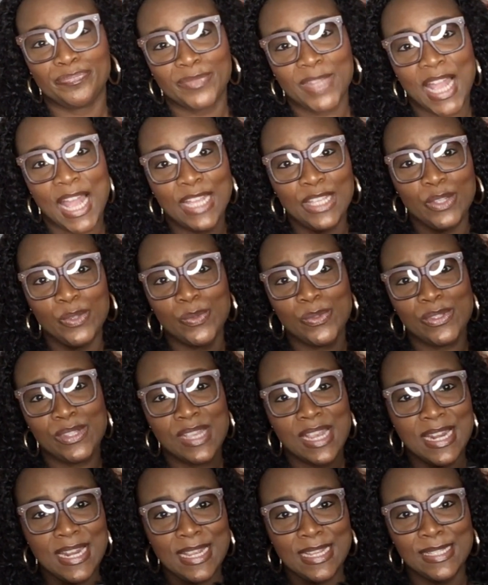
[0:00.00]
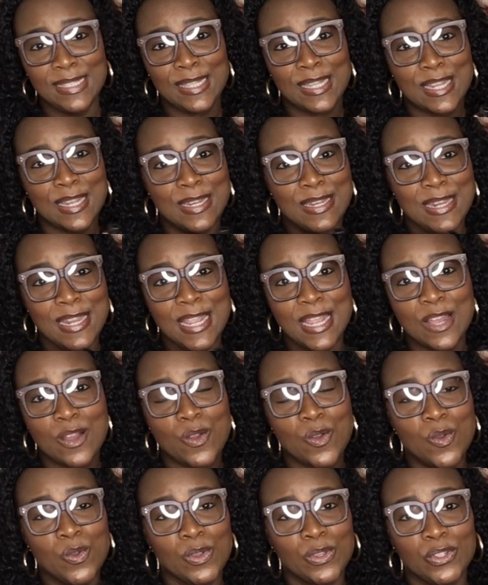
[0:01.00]
I use Sanix
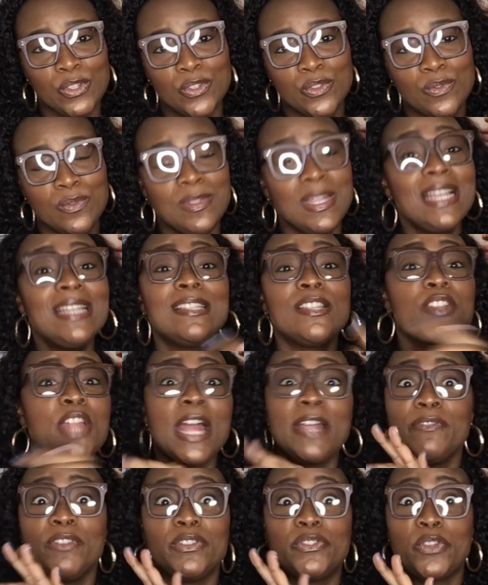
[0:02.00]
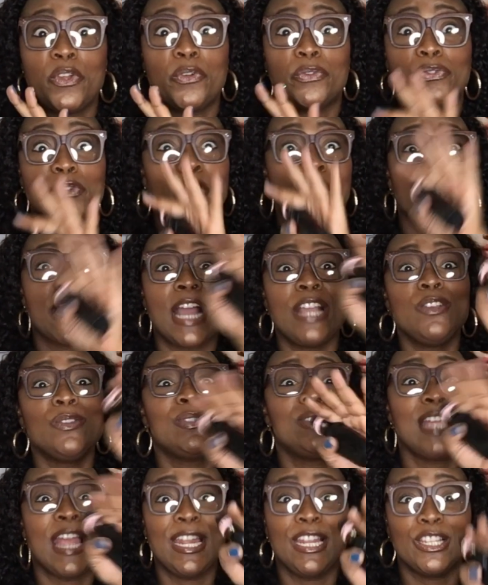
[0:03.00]
nails. These are not even, sorry. I use
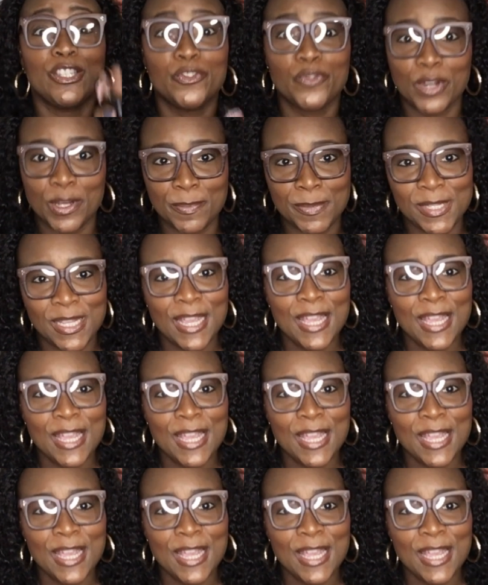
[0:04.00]
Sanix strips,